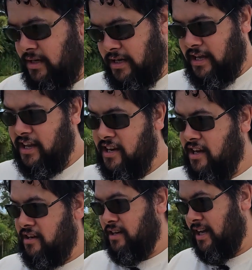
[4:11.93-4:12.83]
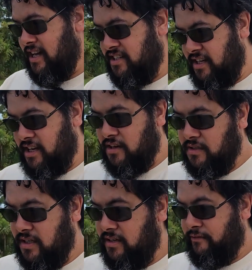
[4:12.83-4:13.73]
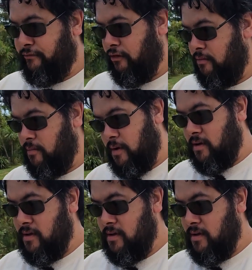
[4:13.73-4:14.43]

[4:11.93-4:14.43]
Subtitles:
And our last encounter from